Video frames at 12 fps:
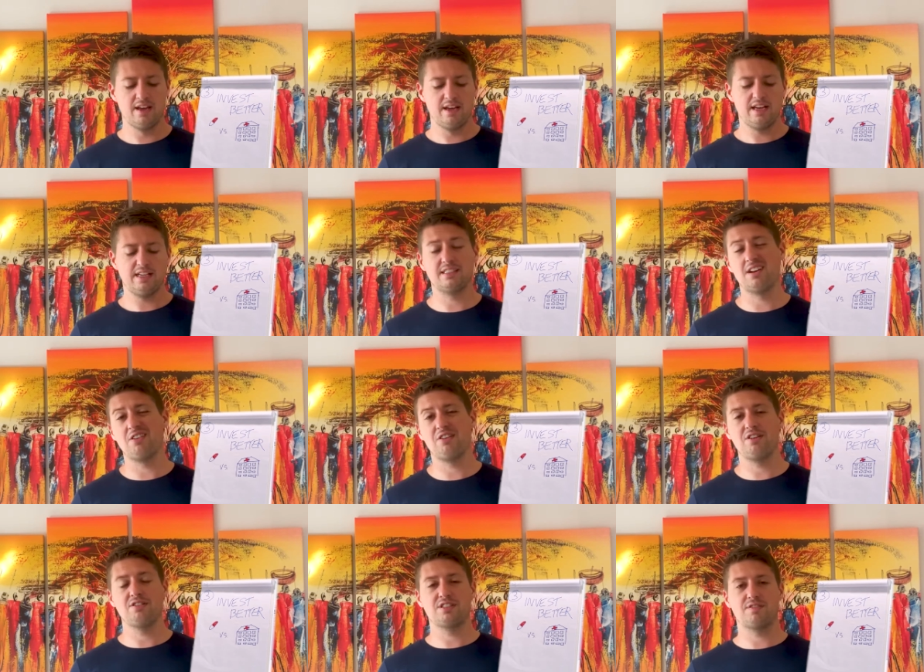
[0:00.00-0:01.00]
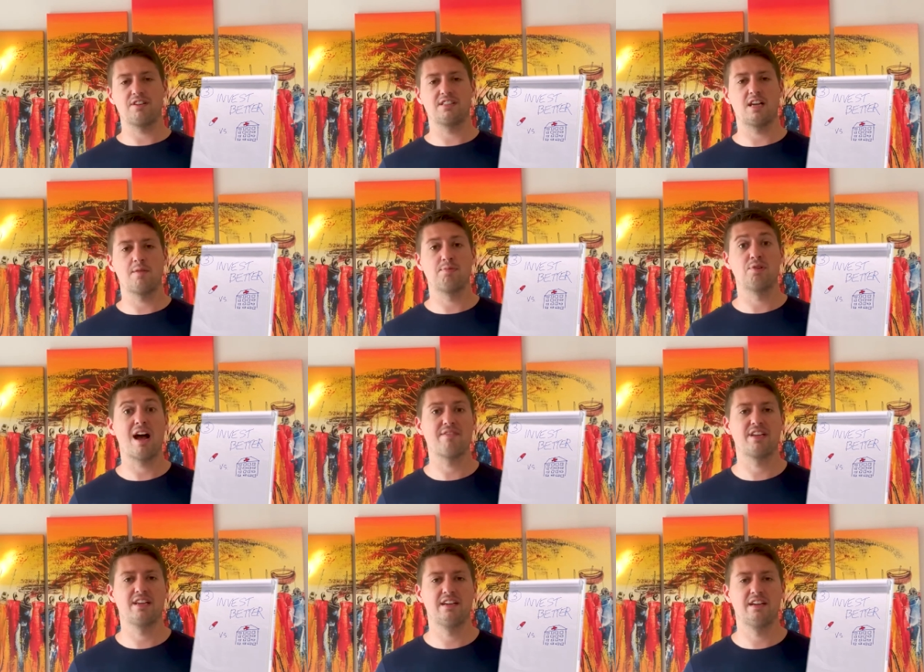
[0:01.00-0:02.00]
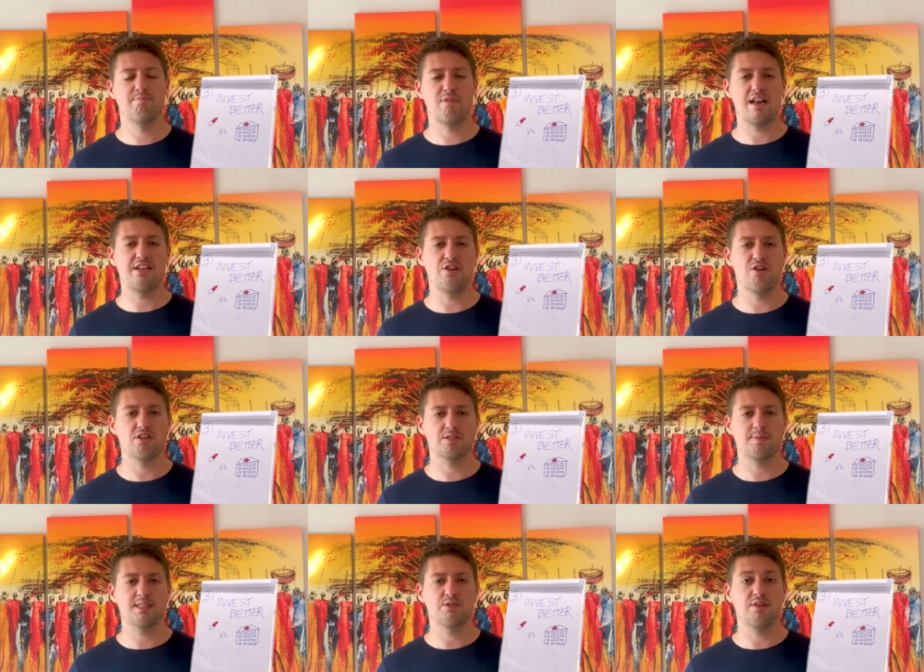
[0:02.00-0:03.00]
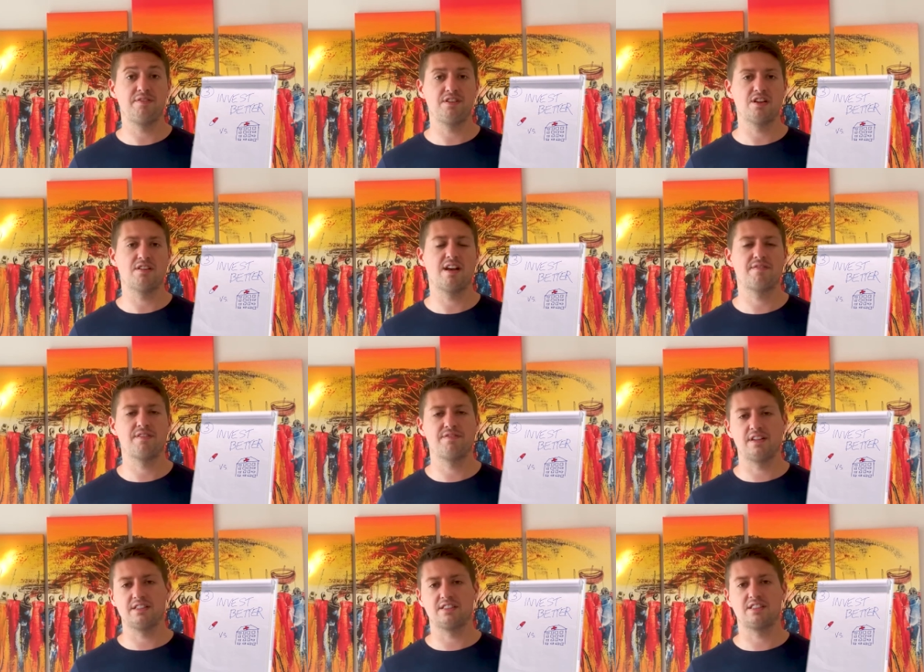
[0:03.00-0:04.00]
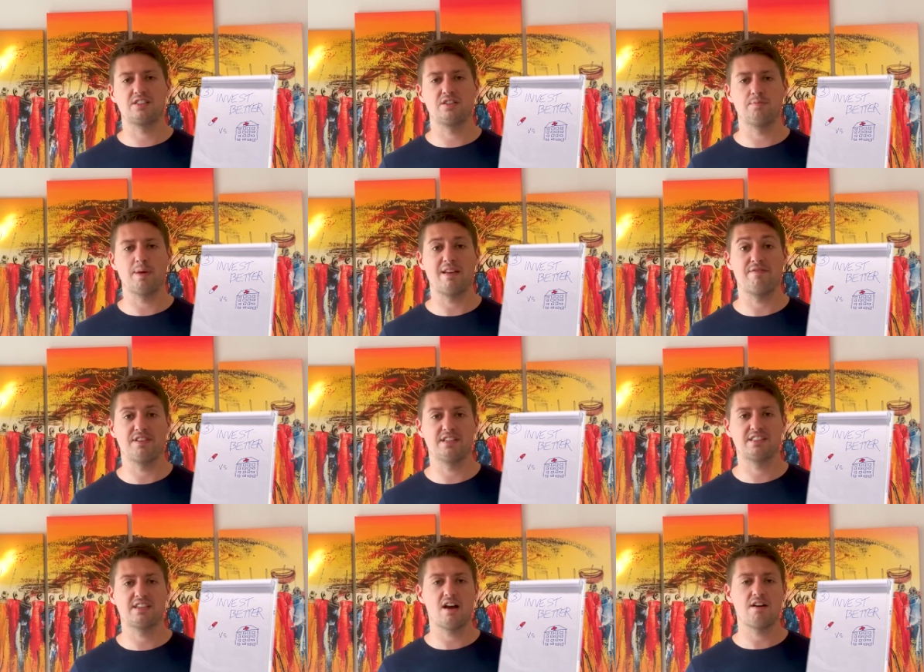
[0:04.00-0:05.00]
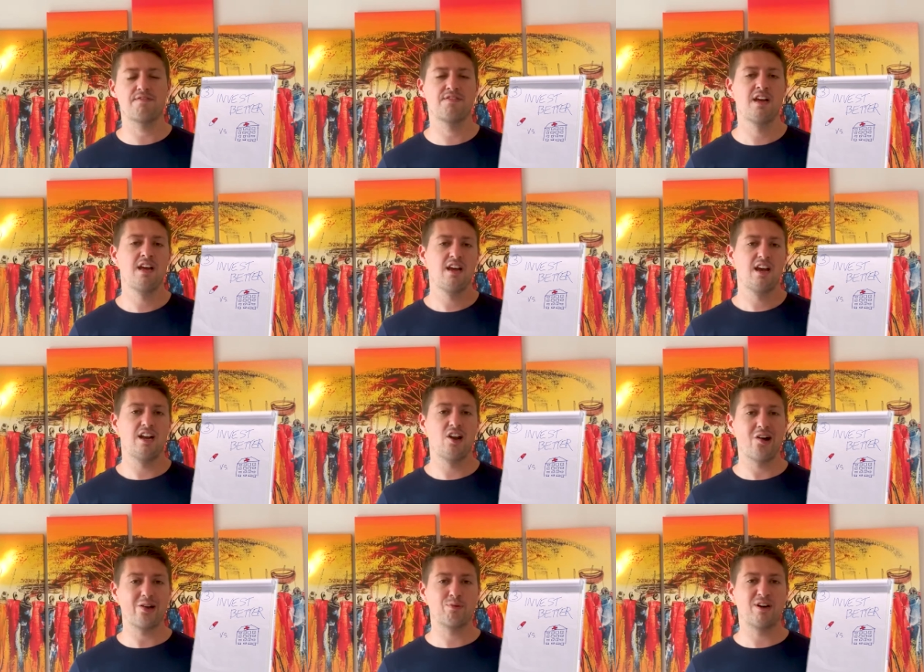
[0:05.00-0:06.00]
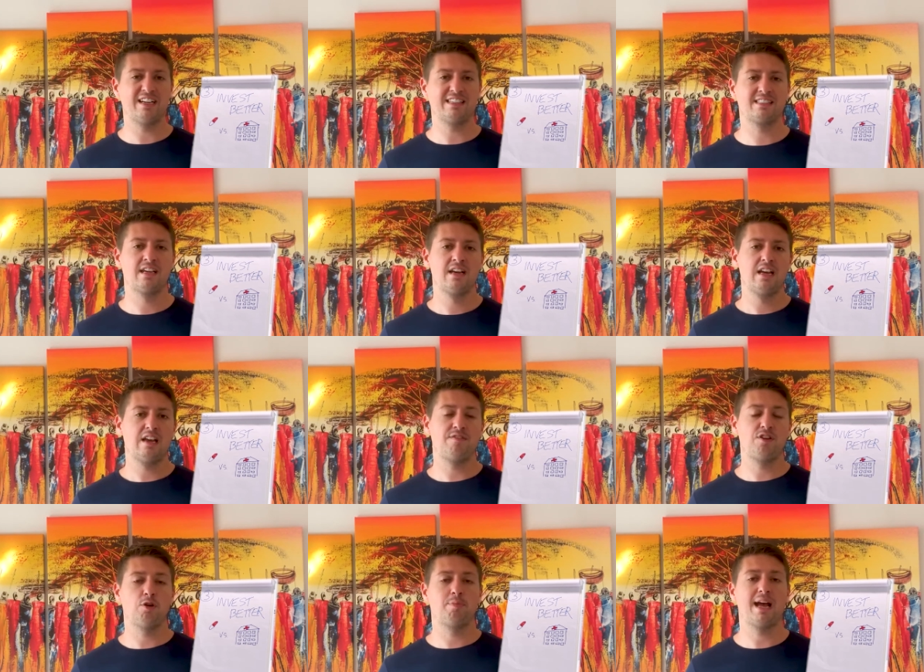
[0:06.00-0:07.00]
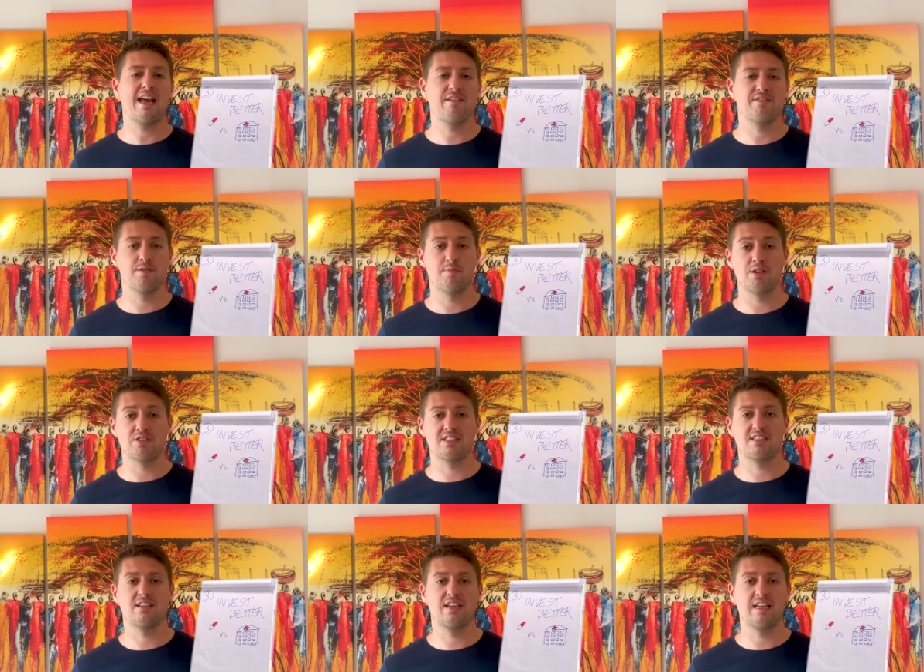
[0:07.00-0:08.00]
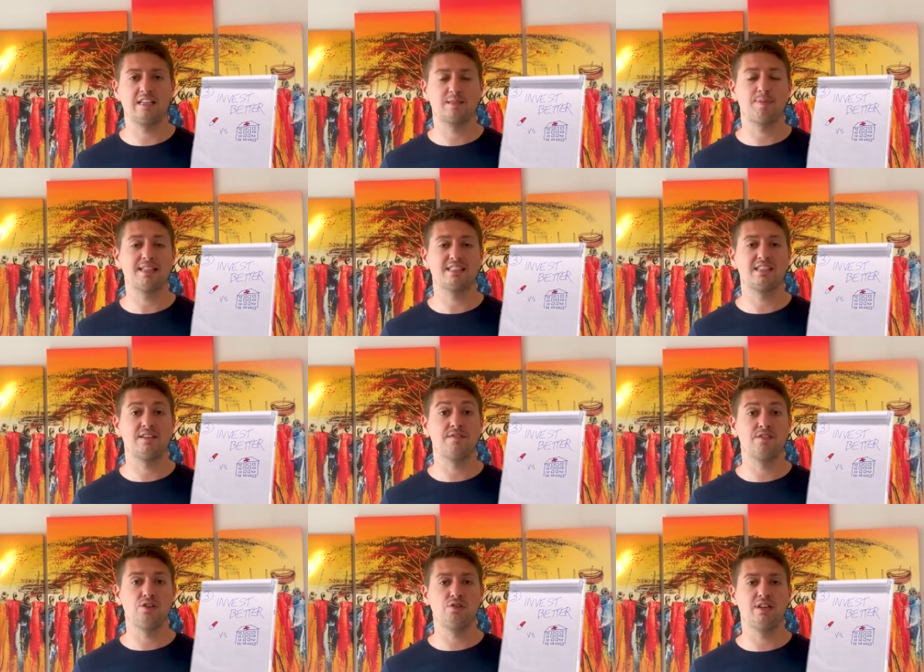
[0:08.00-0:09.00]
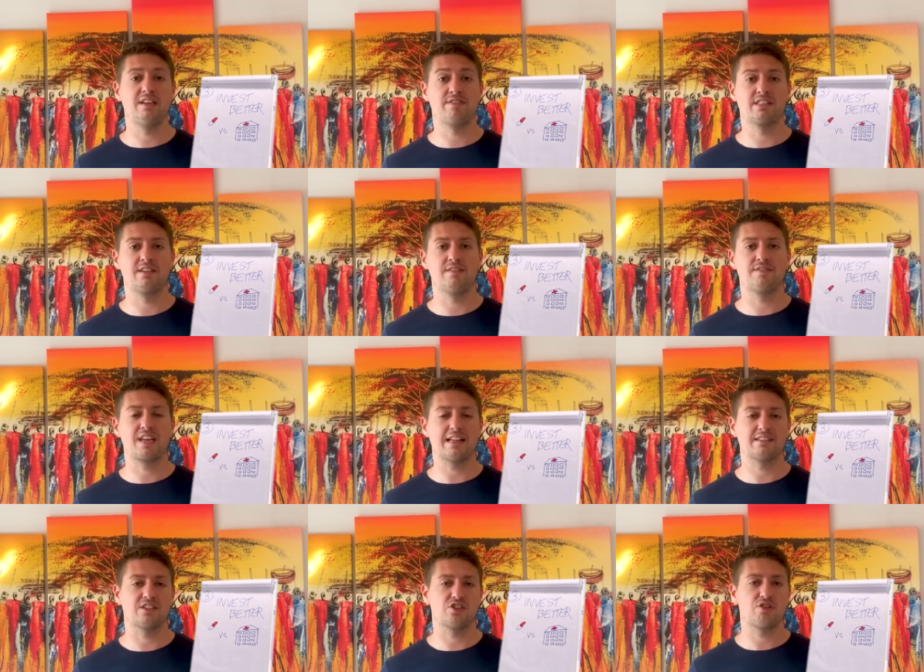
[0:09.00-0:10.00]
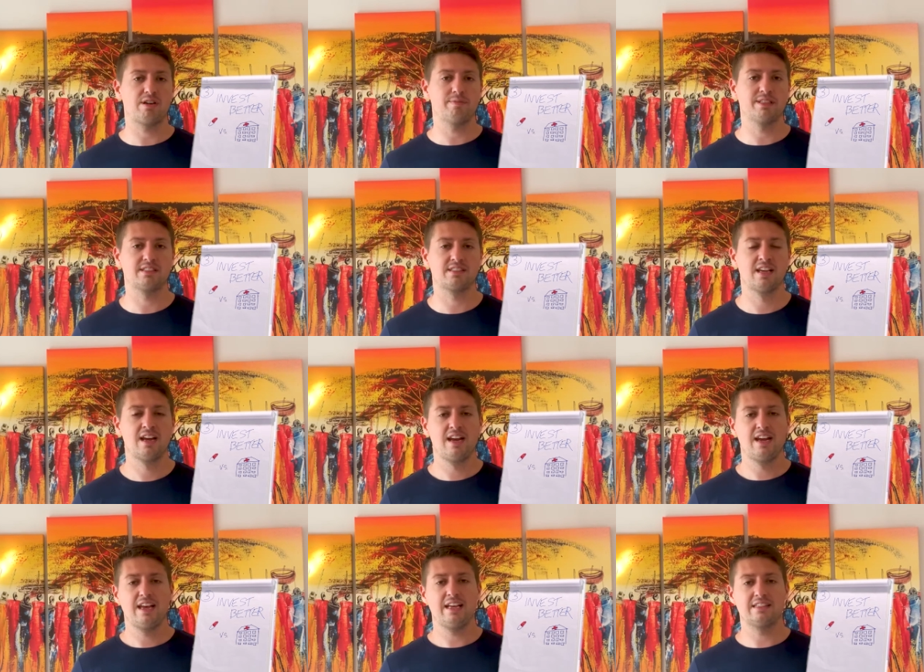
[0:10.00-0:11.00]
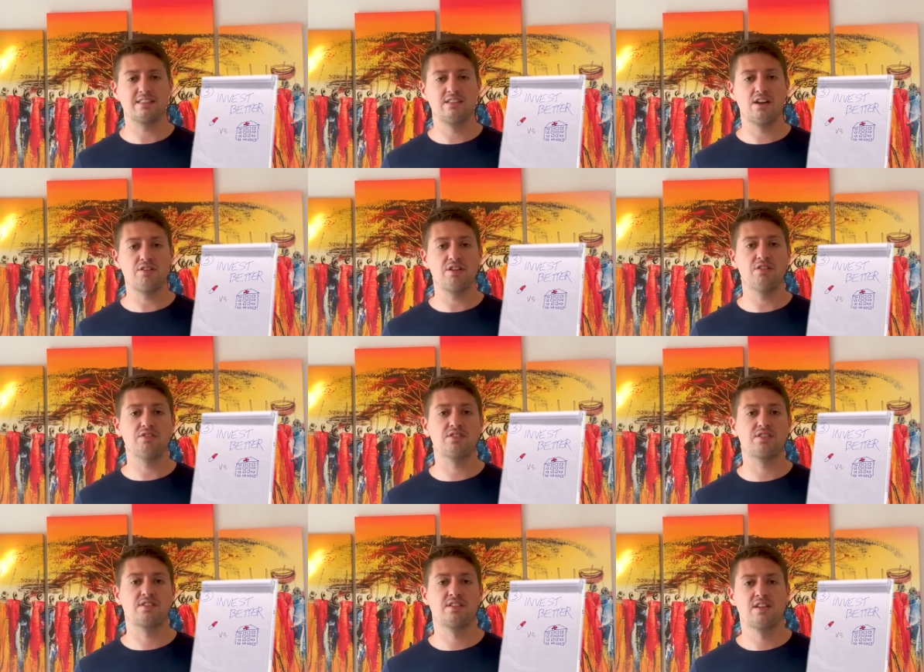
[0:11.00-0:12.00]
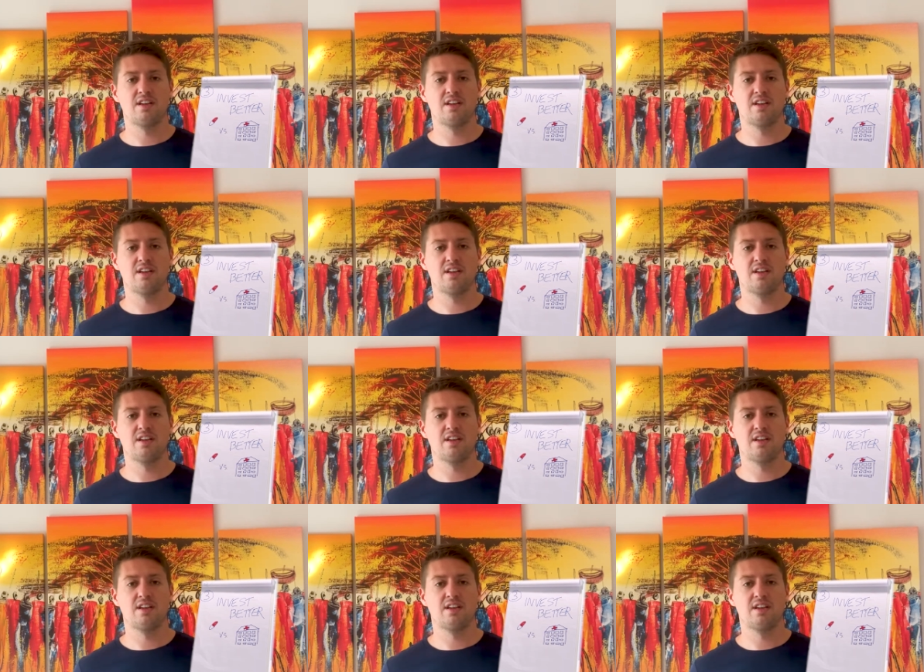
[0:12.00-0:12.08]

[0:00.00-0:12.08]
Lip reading: It's no use, for example, having a brand new hospital if you don't have the funds to pay for the staff. And likewise, if you're paying for the most expensive, new, innovative cancer treatments, it's no use